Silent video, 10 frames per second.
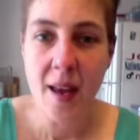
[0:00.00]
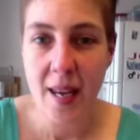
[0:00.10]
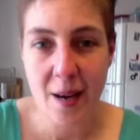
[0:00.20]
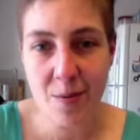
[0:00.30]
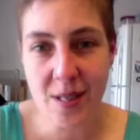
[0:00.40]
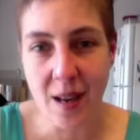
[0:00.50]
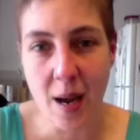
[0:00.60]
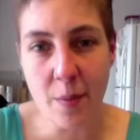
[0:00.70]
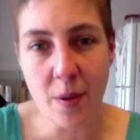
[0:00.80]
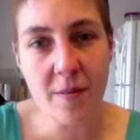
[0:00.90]
He was
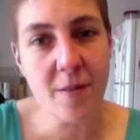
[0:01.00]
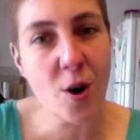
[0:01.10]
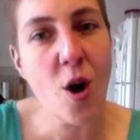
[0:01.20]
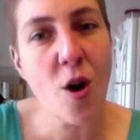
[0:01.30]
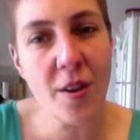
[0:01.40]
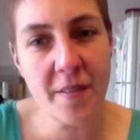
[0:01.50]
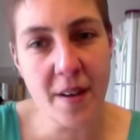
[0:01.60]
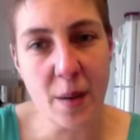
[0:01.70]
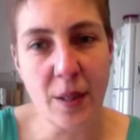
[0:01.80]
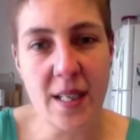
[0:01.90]
liable for all the
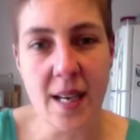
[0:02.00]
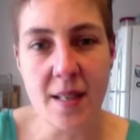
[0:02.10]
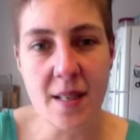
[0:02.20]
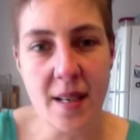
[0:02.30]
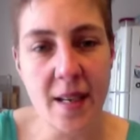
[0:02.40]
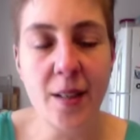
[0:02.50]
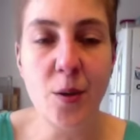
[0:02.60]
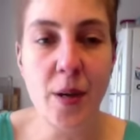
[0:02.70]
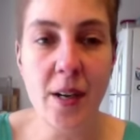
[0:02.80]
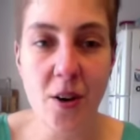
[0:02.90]
family debts,
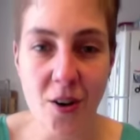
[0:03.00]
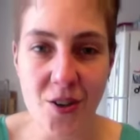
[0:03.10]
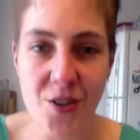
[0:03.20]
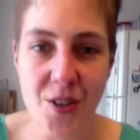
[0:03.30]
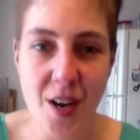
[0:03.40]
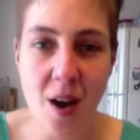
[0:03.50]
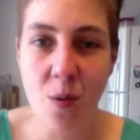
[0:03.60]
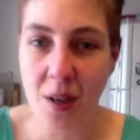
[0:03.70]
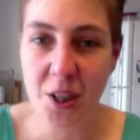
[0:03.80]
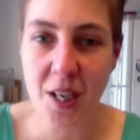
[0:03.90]
including hers,
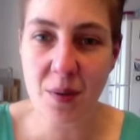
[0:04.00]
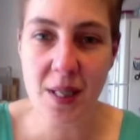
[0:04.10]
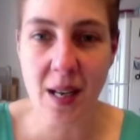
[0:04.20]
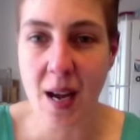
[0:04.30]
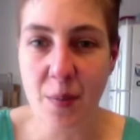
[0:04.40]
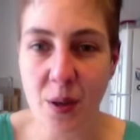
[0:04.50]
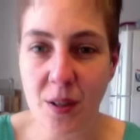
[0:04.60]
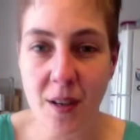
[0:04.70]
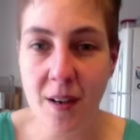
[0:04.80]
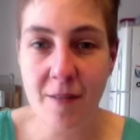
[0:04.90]
while she was
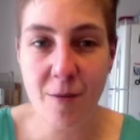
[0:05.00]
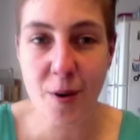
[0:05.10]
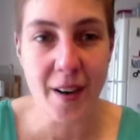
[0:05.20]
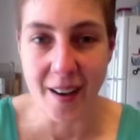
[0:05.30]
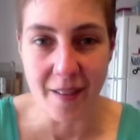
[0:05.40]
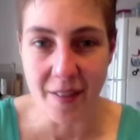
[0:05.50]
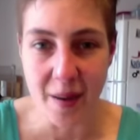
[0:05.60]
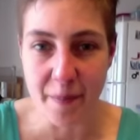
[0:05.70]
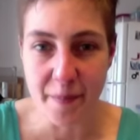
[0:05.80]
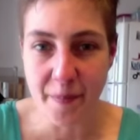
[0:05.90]
liable for none of
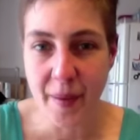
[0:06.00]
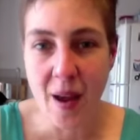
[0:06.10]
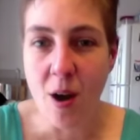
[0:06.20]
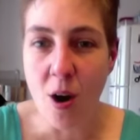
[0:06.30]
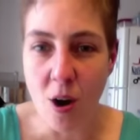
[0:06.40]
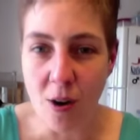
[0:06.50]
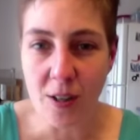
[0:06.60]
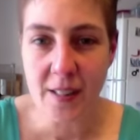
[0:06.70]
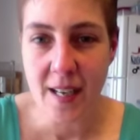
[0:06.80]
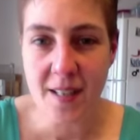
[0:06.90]
them.
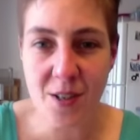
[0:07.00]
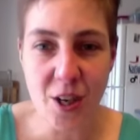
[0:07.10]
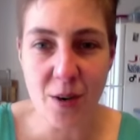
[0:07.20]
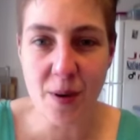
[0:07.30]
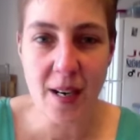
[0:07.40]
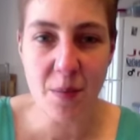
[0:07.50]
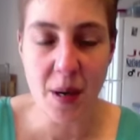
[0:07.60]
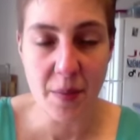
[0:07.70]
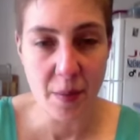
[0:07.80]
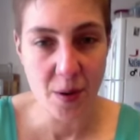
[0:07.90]
All debts generated
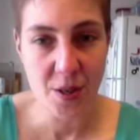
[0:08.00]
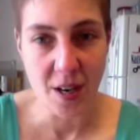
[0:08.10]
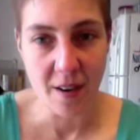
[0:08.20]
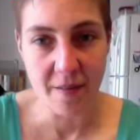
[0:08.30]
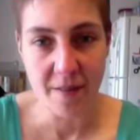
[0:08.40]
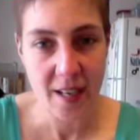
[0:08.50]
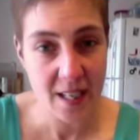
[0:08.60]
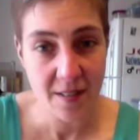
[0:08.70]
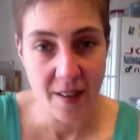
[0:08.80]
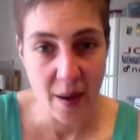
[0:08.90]
by members of
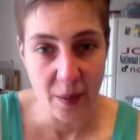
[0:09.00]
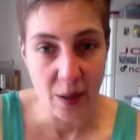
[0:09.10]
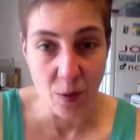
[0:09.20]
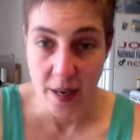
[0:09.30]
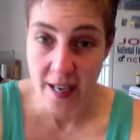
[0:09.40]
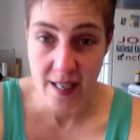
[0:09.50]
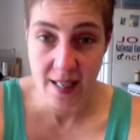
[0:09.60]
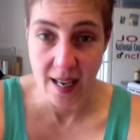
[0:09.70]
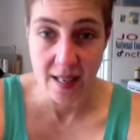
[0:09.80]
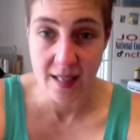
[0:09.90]
his family were his
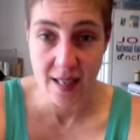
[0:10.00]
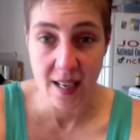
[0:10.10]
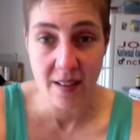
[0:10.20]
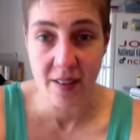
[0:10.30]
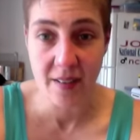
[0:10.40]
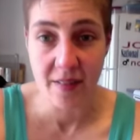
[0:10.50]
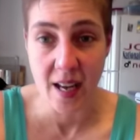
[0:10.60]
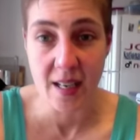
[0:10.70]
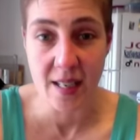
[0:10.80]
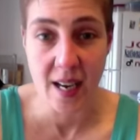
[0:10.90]
debts, even if
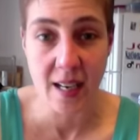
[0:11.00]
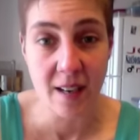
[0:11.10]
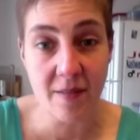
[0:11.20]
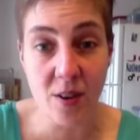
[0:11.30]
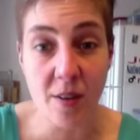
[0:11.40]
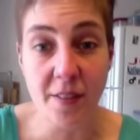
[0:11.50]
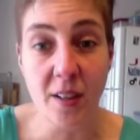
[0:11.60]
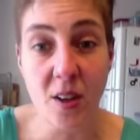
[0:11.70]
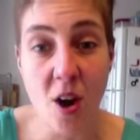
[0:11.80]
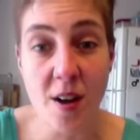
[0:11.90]
that debt involved a
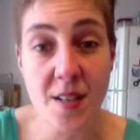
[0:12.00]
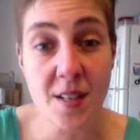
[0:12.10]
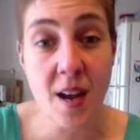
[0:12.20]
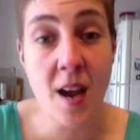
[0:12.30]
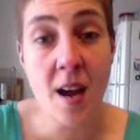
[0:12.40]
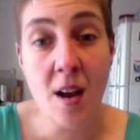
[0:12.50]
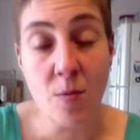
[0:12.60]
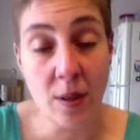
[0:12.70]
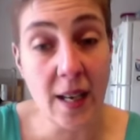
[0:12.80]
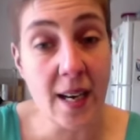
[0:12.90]
loss
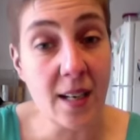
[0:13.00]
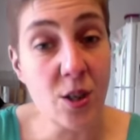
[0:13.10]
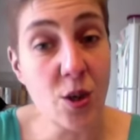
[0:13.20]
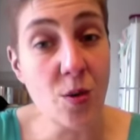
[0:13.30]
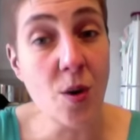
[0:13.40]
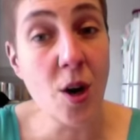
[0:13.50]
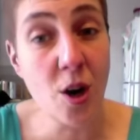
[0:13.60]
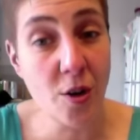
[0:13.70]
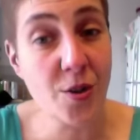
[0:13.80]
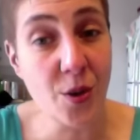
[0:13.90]
relating to
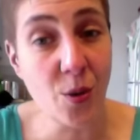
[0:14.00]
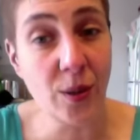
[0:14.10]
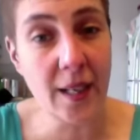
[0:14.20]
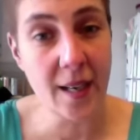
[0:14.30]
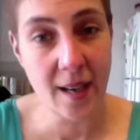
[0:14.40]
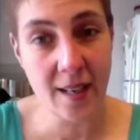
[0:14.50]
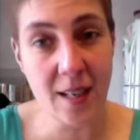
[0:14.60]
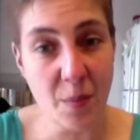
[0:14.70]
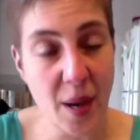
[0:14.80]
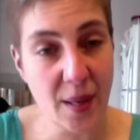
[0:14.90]
her solely and
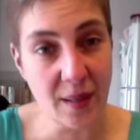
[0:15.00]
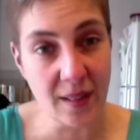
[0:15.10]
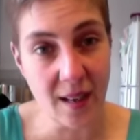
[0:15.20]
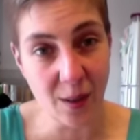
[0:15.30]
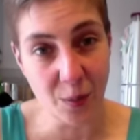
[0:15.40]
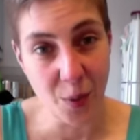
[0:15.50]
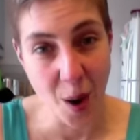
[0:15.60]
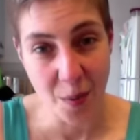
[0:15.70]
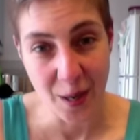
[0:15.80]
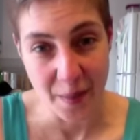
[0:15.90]
independently held
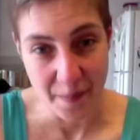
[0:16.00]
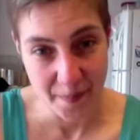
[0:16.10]
property.